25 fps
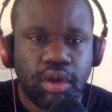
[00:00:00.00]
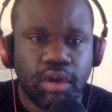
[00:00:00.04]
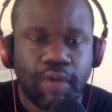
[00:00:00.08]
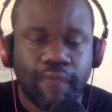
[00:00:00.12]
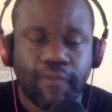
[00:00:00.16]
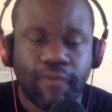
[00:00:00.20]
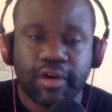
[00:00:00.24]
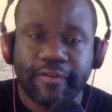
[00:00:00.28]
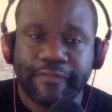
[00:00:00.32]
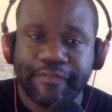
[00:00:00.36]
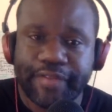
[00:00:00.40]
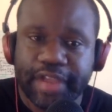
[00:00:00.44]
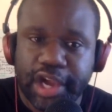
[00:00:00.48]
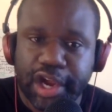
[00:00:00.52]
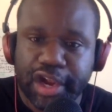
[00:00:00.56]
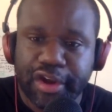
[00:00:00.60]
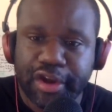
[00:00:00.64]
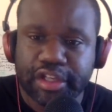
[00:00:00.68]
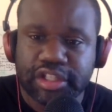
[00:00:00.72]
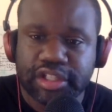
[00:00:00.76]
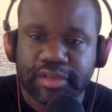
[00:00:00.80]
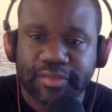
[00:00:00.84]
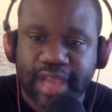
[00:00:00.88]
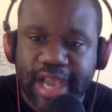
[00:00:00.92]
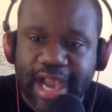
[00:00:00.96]
for
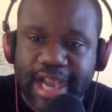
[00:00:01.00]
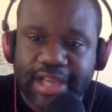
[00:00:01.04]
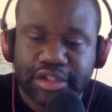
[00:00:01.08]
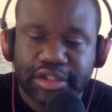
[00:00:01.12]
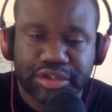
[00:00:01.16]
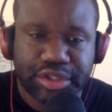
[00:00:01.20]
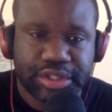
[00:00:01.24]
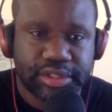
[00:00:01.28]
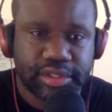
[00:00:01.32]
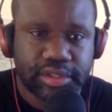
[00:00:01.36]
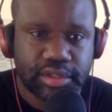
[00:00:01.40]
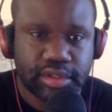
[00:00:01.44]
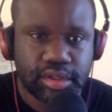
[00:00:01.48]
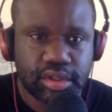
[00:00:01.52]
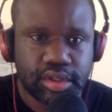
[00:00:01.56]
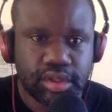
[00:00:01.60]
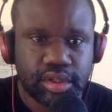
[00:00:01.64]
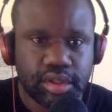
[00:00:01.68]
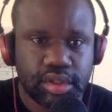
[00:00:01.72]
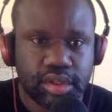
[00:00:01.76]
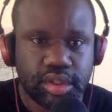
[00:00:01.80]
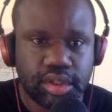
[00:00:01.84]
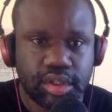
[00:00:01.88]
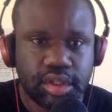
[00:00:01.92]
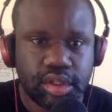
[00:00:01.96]
failures of countries.
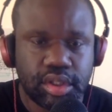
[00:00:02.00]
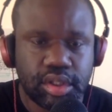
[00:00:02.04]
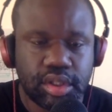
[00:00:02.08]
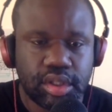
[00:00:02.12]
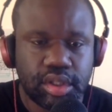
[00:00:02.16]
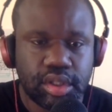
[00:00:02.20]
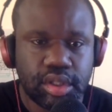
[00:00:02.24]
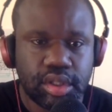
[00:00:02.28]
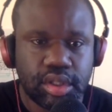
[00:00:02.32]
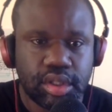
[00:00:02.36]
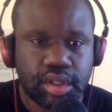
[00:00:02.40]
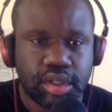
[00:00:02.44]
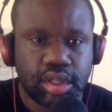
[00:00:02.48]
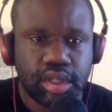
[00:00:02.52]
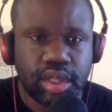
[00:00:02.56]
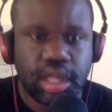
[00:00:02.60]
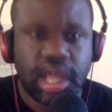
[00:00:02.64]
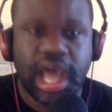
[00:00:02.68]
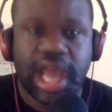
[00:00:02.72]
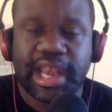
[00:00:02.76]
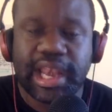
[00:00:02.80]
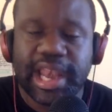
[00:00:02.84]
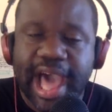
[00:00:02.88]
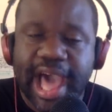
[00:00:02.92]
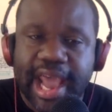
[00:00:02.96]

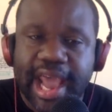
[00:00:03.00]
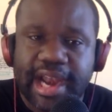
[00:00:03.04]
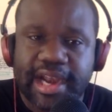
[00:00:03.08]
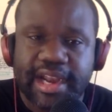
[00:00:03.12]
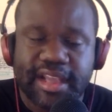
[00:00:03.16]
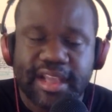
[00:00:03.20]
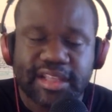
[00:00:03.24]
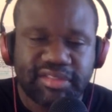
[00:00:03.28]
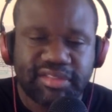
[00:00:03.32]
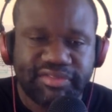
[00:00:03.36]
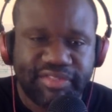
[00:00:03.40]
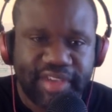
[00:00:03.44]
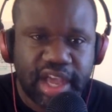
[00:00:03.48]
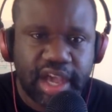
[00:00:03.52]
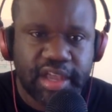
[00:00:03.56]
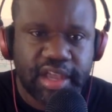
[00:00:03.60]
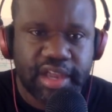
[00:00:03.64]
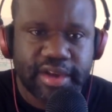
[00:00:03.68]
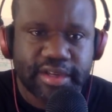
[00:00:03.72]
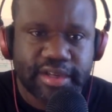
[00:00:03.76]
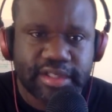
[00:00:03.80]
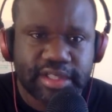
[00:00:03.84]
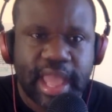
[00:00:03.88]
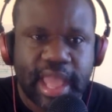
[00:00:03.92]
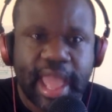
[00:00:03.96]
A lot of these
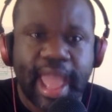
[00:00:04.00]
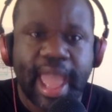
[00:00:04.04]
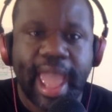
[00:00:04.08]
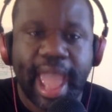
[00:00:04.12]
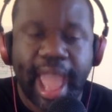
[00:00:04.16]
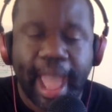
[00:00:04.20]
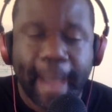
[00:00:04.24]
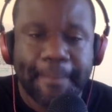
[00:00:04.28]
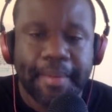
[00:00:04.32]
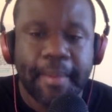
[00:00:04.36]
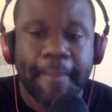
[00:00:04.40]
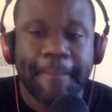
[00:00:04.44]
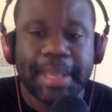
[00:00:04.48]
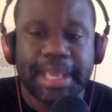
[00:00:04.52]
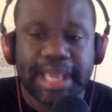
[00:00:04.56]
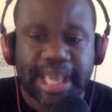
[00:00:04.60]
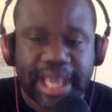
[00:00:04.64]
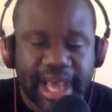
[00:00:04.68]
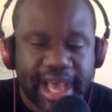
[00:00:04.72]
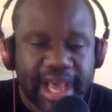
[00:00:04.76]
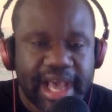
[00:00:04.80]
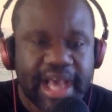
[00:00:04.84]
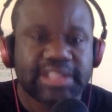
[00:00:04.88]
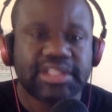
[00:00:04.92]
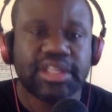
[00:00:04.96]
failures happen
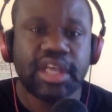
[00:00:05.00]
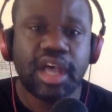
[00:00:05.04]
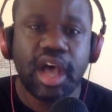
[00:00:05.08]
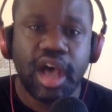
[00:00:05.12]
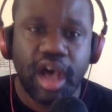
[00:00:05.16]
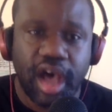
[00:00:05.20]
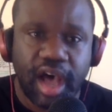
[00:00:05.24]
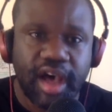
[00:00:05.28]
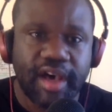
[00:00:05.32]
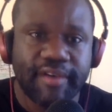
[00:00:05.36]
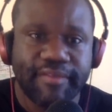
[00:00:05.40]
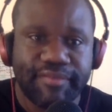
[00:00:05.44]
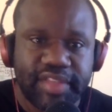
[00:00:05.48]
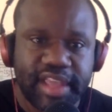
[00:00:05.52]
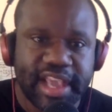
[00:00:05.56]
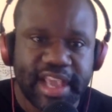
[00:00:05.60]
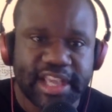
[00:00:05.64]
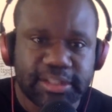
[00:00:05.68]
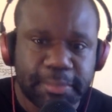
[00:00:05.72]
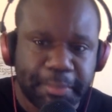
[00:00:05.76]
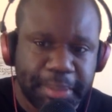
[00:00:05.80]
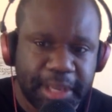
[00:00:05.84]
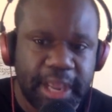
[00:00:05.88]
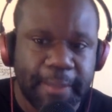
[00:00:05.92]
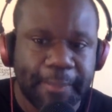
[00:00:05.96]
because of
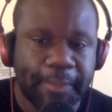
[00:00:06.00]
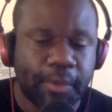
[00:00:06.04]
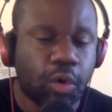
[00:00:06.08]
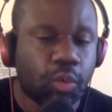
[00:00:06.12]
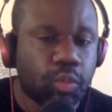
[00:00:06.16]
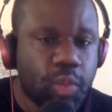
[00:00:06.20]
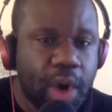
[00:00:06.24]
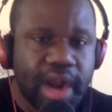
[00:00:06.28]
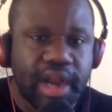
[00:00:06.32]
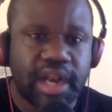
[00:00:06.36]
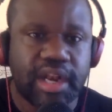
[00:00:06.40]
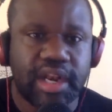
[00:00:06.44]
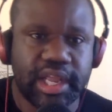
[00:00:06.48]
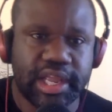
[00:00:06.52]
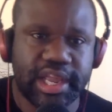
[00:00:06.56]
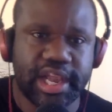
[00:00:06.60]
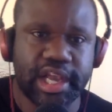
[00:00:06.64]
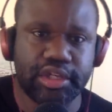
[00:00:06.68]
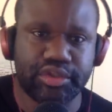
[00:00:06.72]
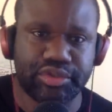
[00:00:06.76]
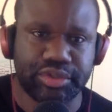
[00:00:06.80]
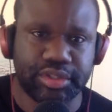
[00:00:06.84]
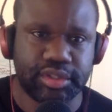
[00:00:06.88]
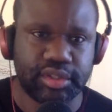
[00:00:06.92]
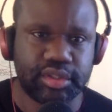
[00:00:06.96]
these people running the
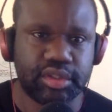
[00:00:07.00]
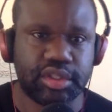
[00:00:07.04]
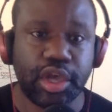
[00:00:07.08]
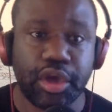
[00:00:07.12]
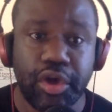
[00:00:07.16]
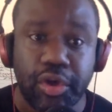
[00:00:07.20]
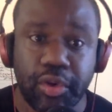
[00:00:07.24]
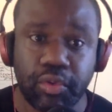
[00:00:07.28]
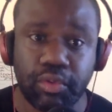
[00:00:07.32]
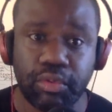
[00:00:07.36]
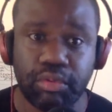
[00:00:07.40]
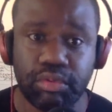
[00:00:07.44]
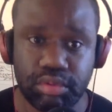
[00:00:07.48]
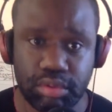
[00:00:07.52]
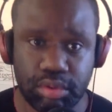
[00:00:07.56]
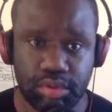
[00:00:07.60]
countries, too.